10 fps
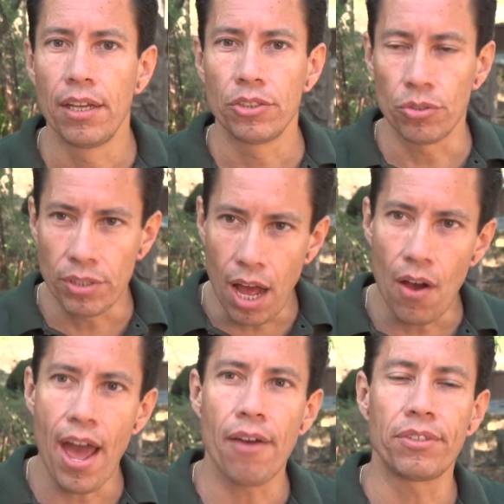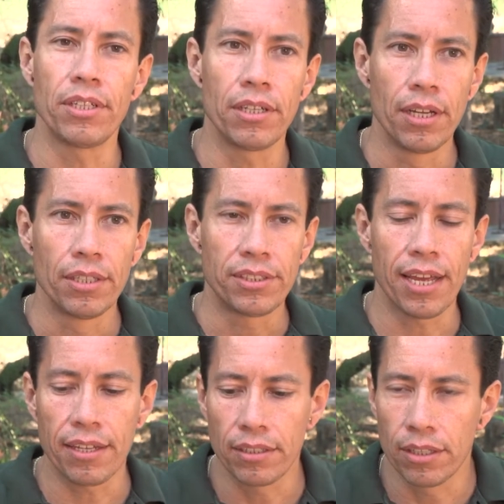So now I have to
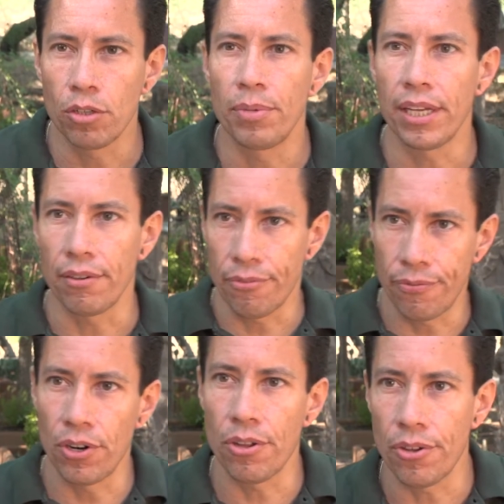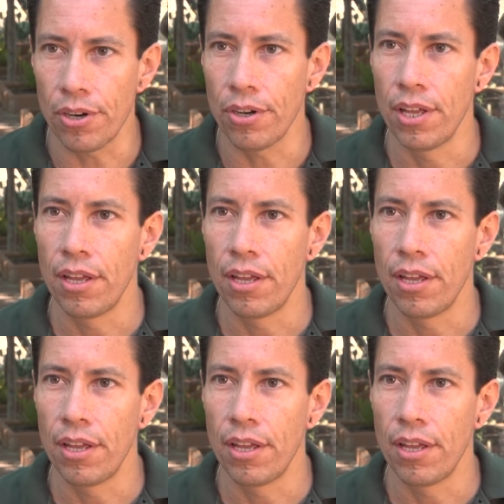take it a little bit further,